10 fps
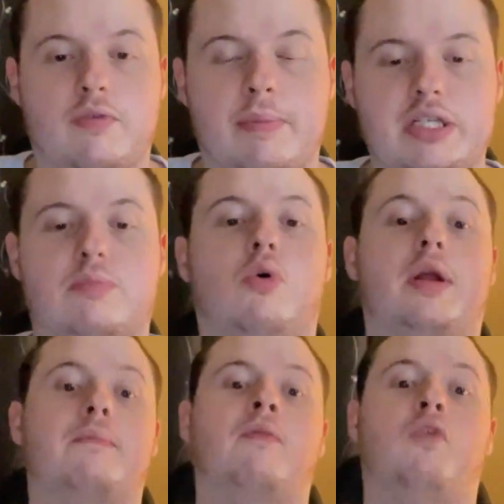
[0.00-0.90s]
for Best
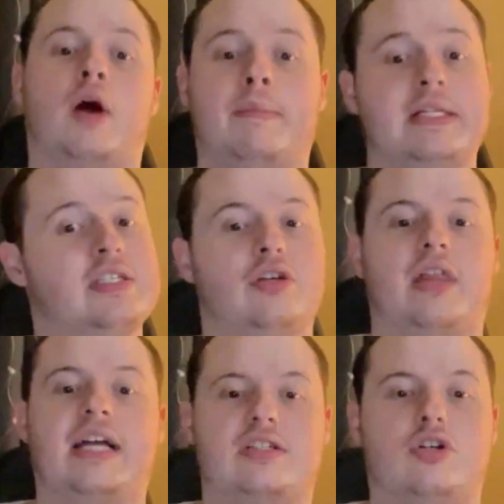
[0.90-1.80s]
Supporting Performance, so
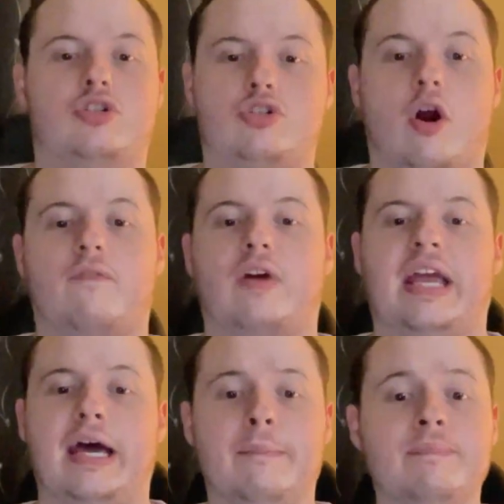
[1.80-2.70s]
that's a good start for
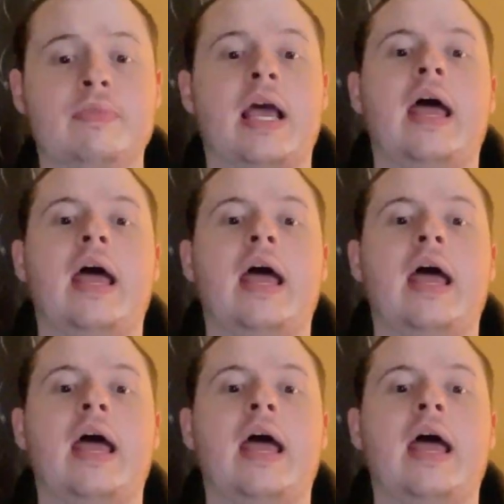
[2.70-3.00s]
him.